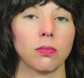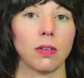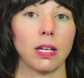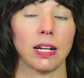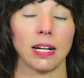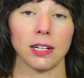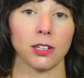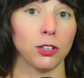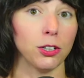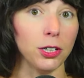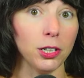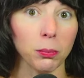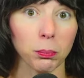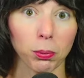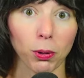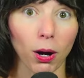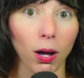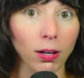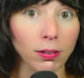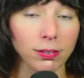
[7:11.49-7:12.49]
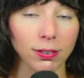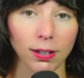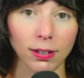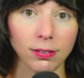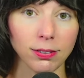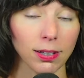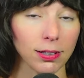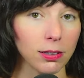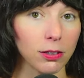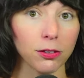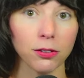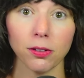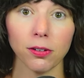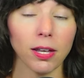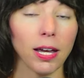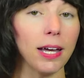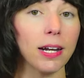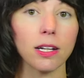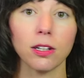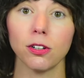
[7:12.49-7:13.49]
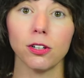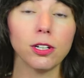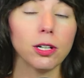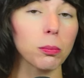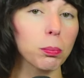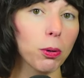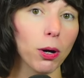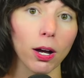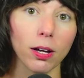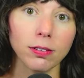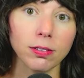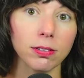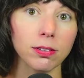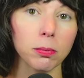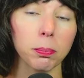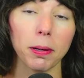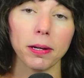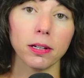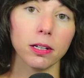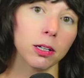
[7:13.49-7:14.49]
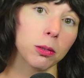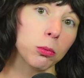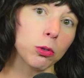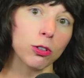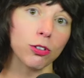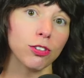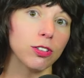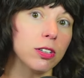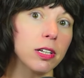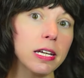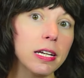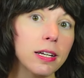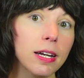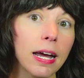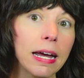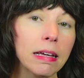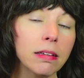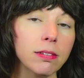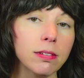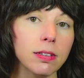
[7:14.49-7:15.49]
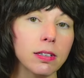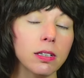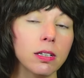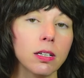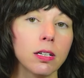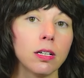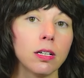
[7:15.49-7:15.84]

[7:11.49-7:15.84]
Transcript: And I couldn't process. I learned that. I couldn't process about him or she'd get nasty.